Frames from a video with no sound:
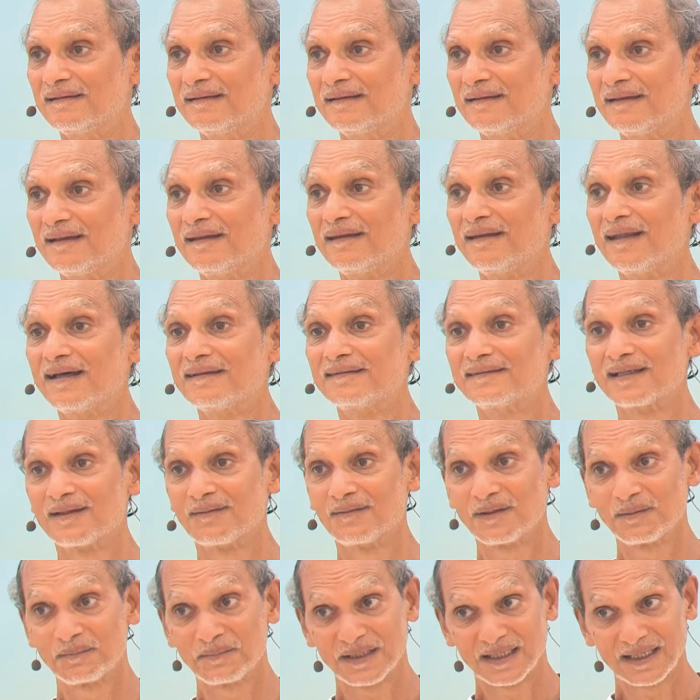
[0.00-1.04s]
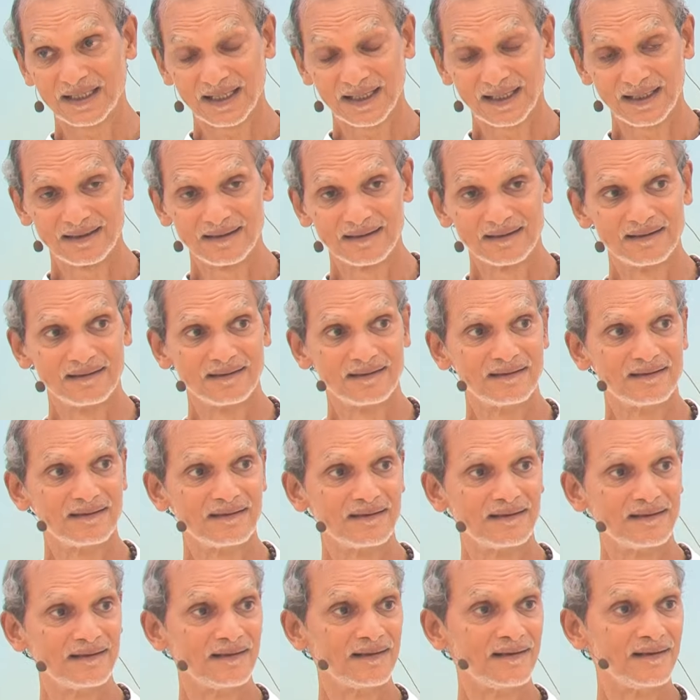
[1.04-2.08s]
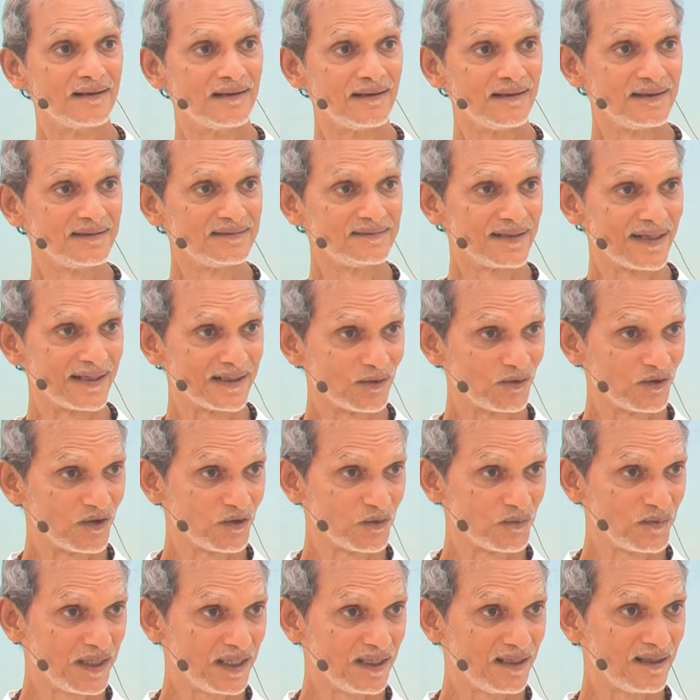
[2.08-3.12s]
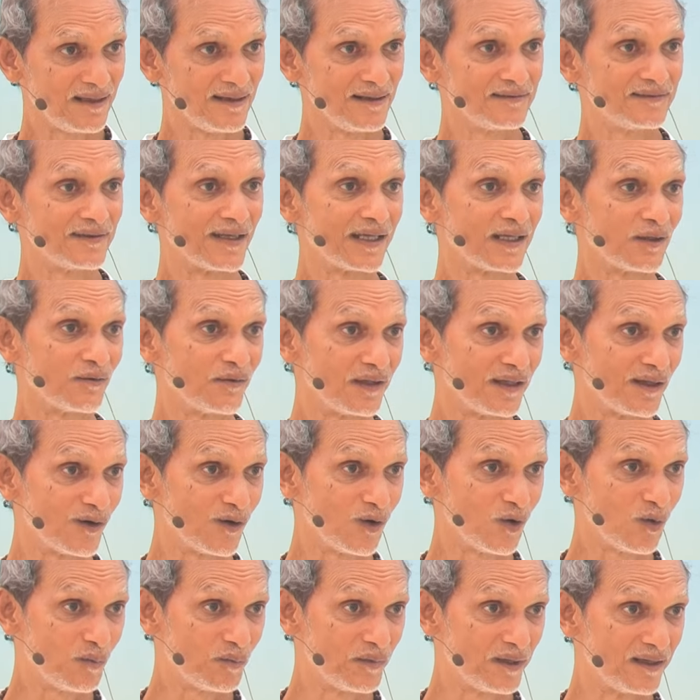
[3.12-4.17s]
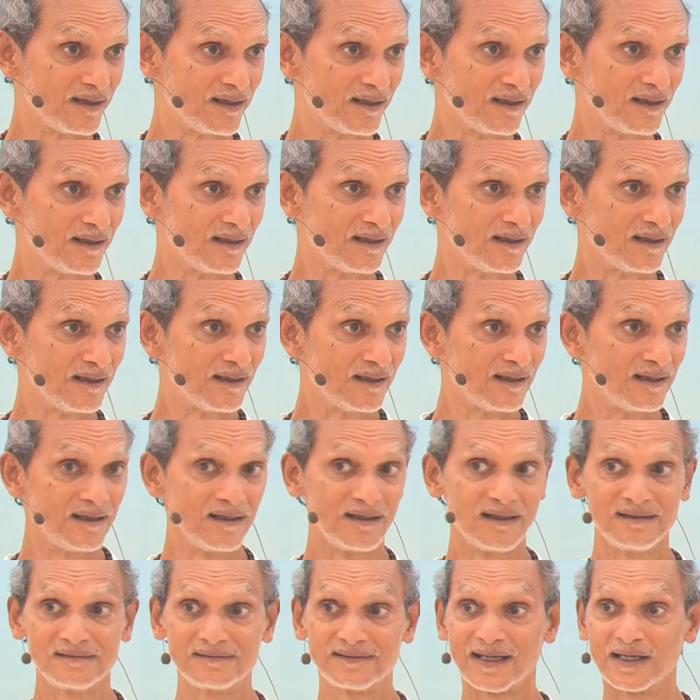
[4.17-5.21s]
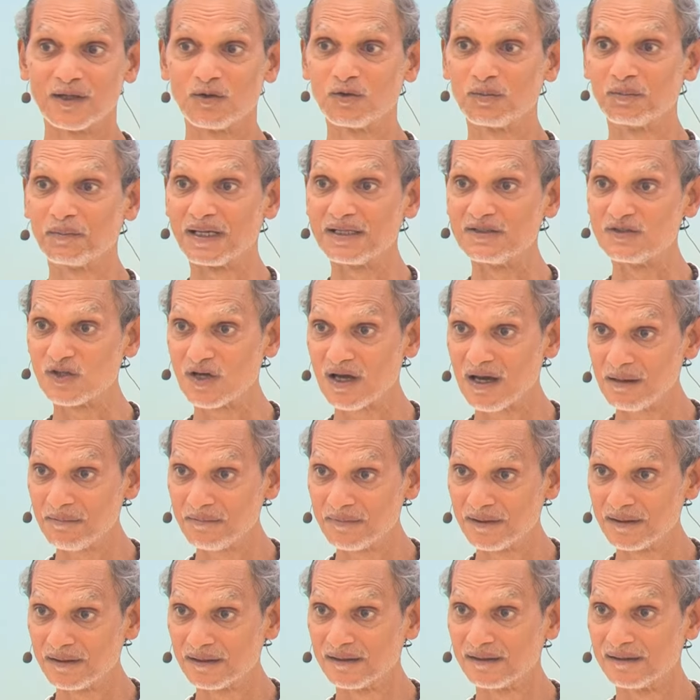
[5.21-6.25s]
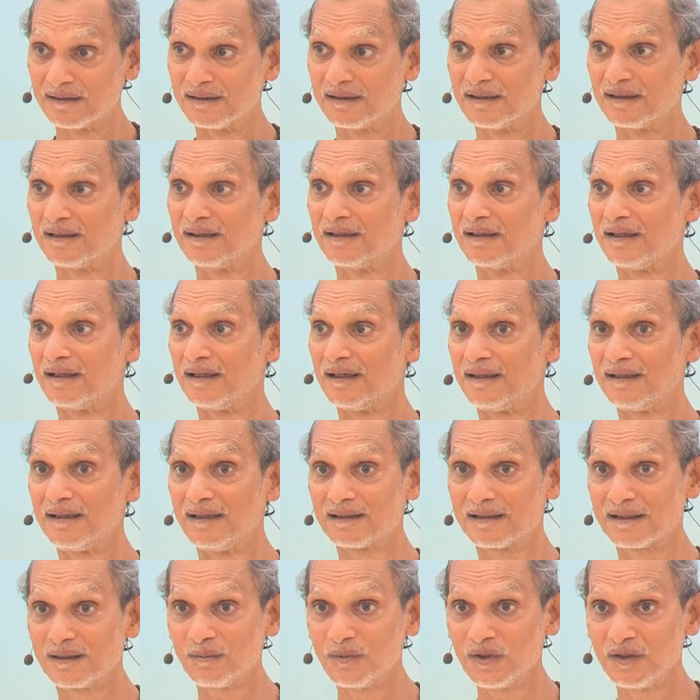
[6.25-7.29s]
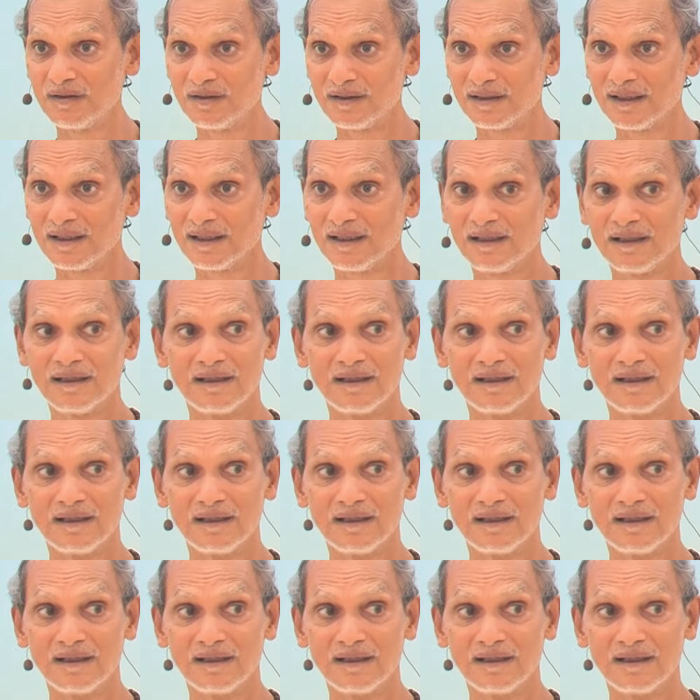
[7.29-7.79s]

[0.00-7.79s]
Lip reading: And that's how it began. It started with me. It started with the home. It started with my job in the community.